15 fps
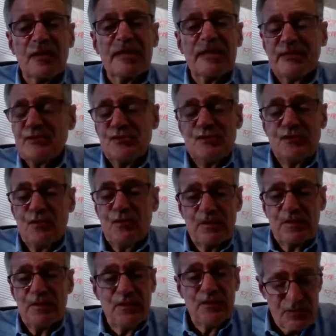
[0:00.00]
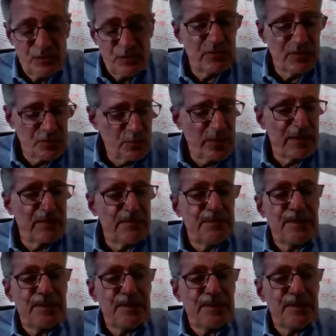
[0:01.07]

as you don't on this one as well.